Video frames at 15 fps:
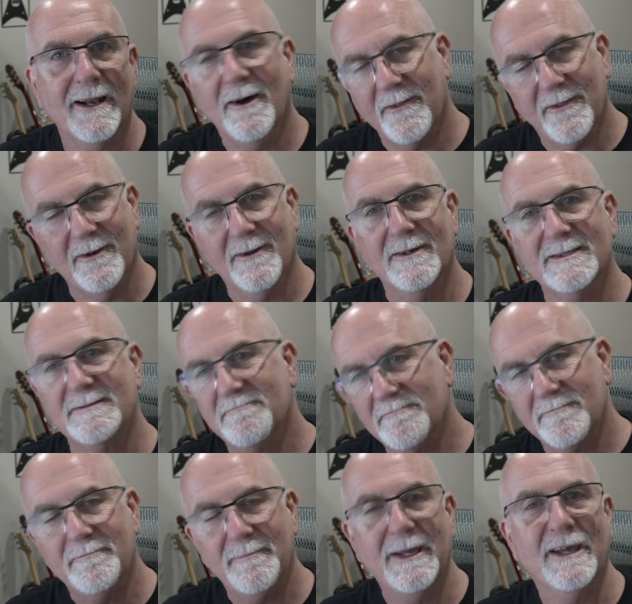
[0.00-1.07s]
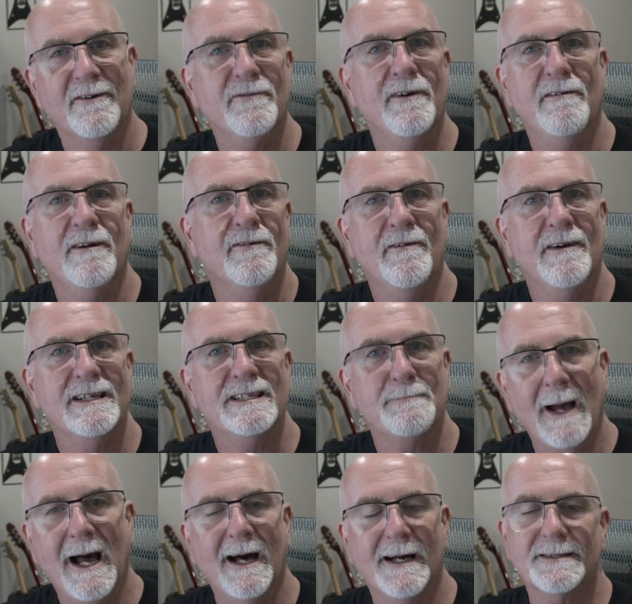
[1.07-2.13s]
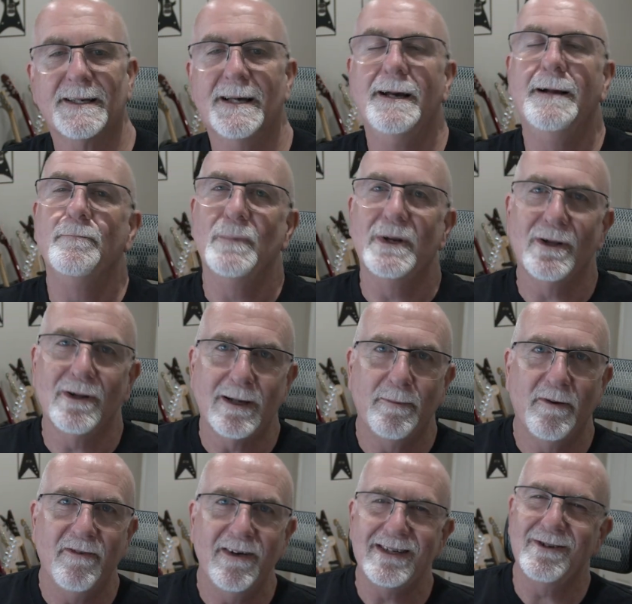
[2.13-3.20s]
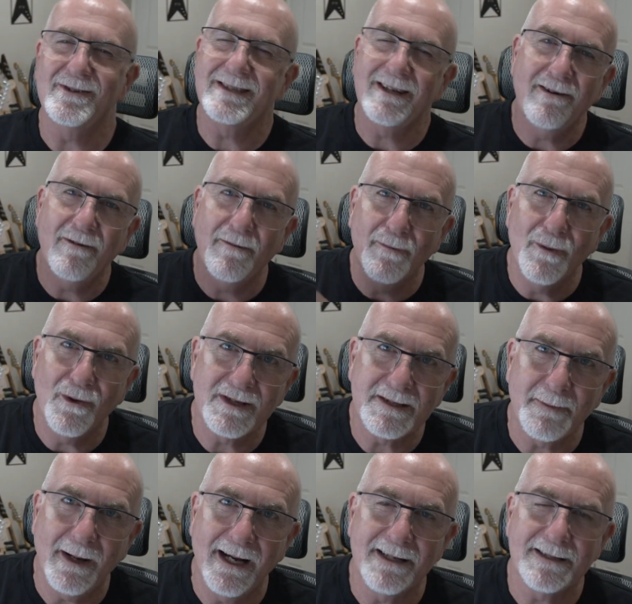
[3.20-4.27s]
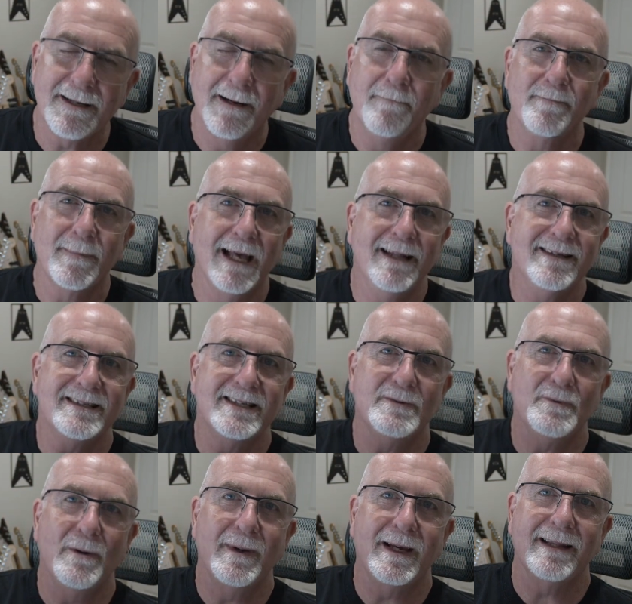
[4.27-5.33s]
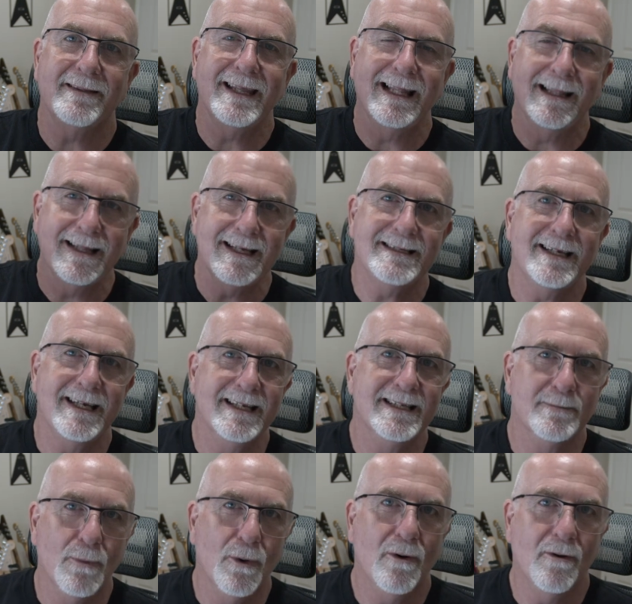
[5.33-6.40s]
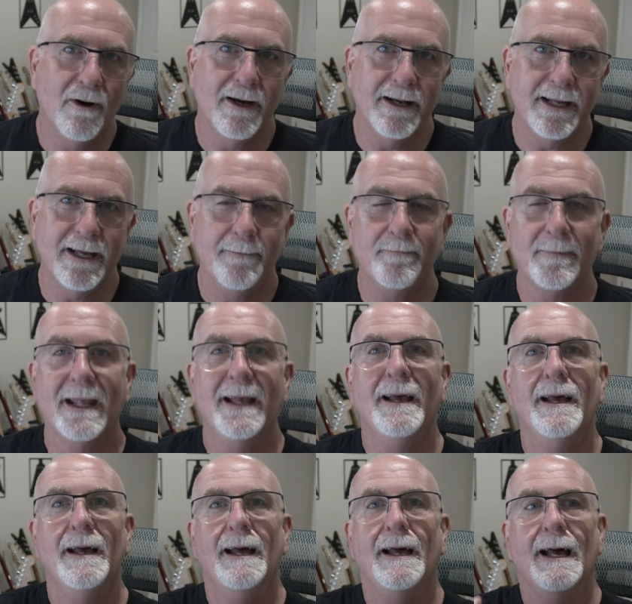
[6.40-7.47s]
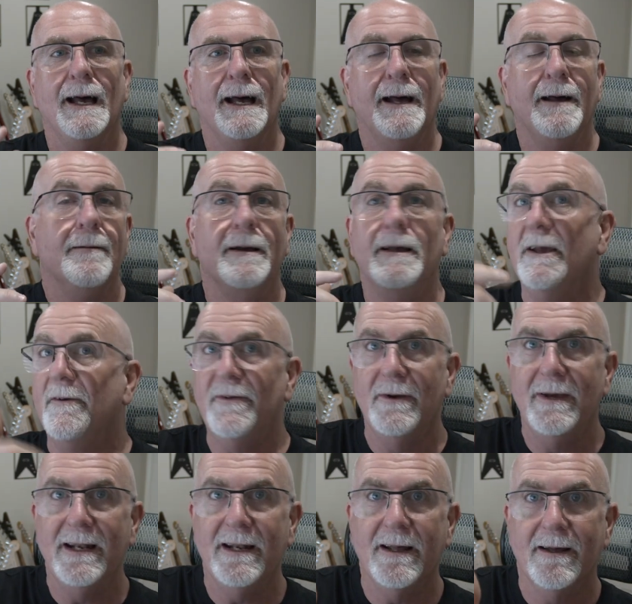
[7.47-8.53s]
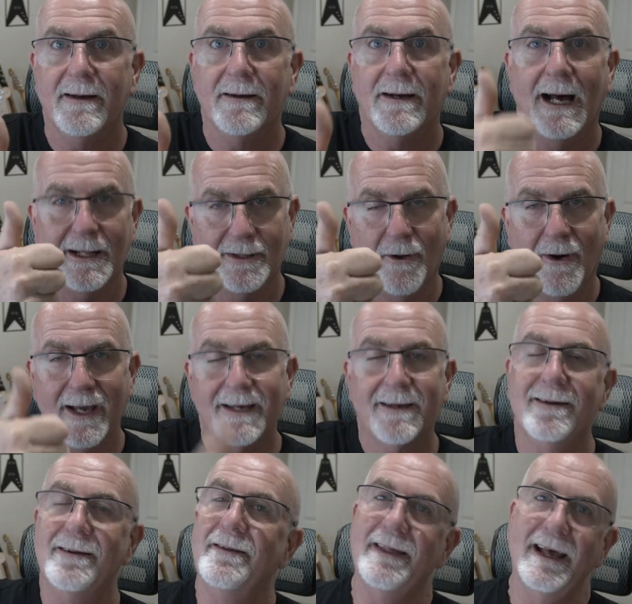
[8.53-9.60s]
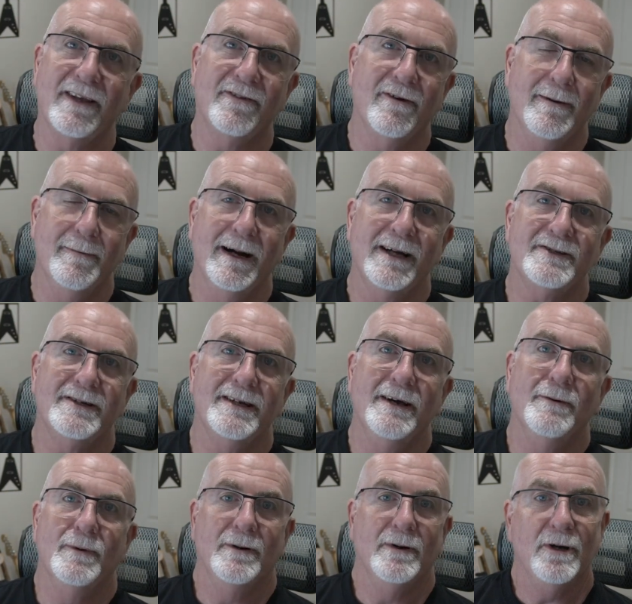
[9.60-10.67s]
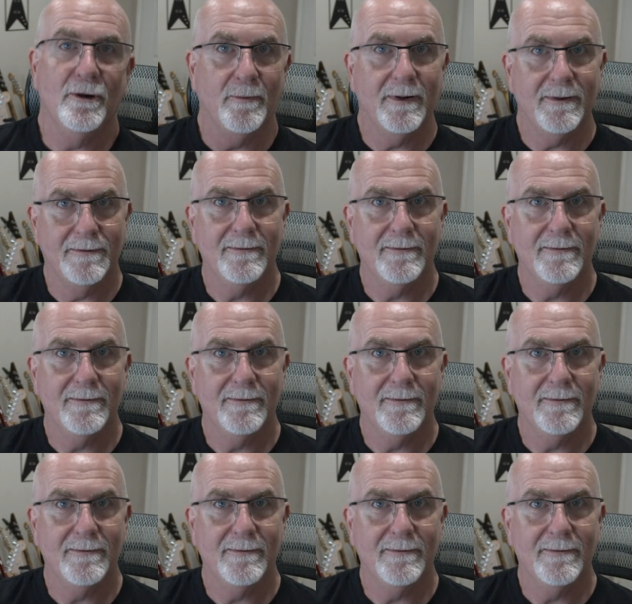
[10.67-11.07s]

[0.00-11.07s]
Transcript: and I thought I was being very, very sparse. When you look at professionals, they're even more sparse. And this is where we get the less is more idea. If you hit a like, thanks very much. It will help